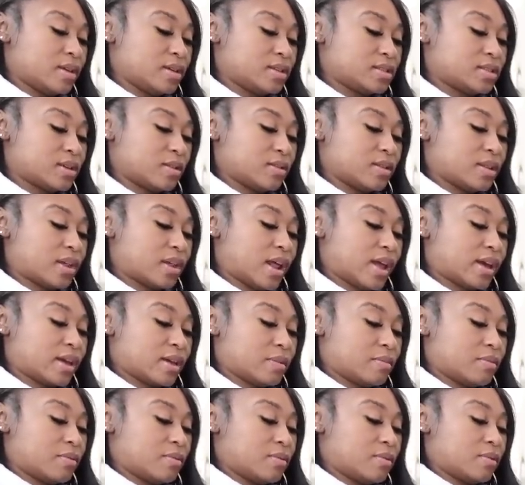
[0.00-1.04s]
so that I can
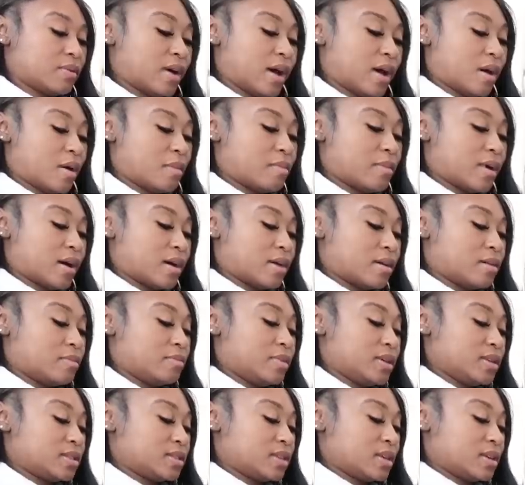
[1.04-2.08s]
pull out my
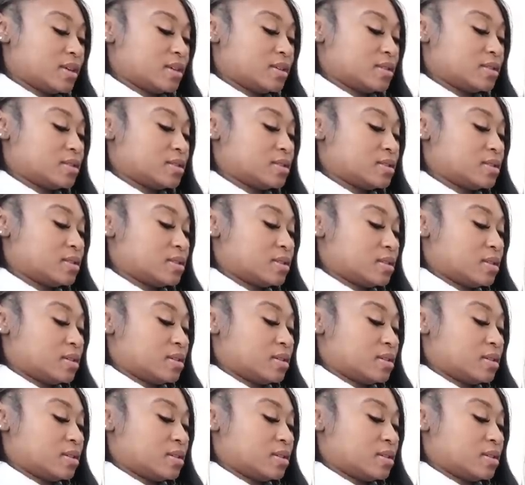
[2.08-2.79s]
biscuits.